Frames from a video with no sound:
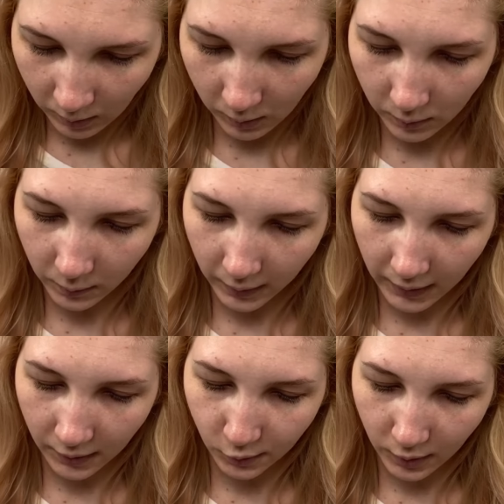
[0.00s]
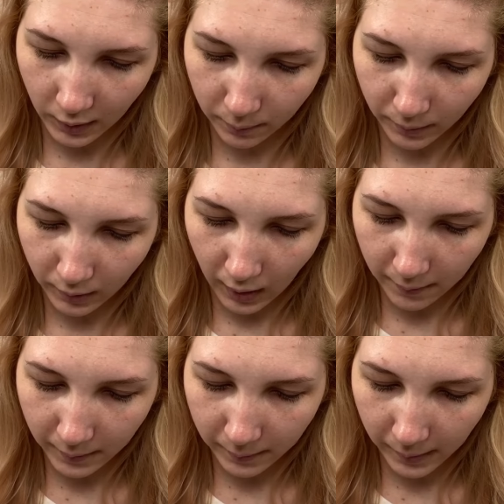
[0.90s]
which is
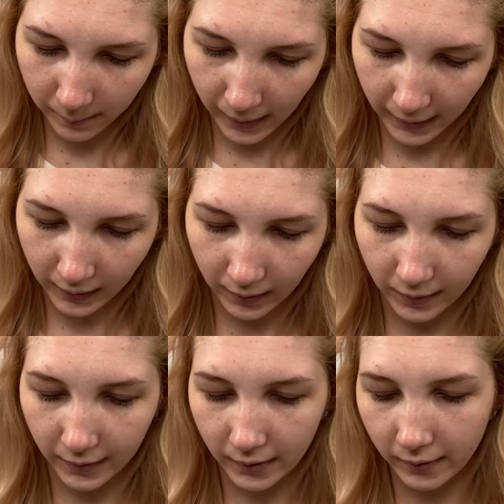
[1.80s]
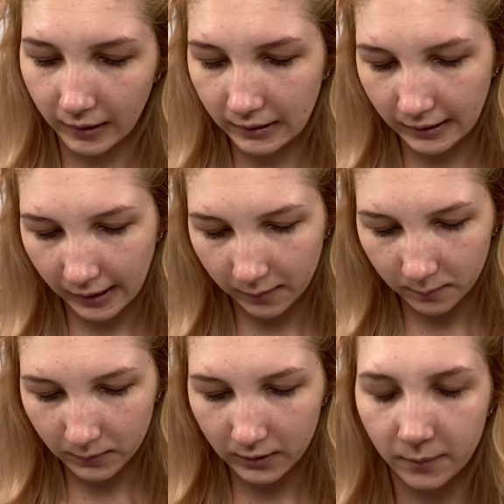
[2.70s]
probably my color, though it
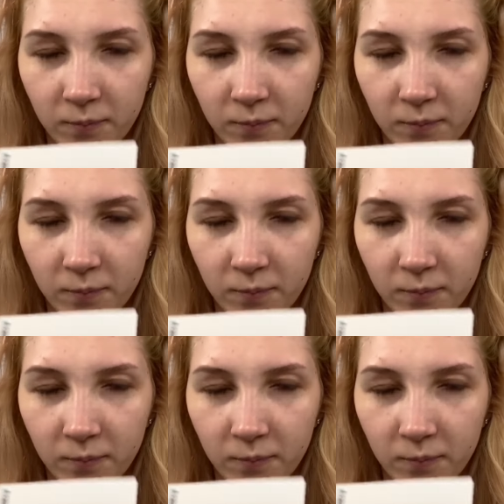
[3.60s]
seems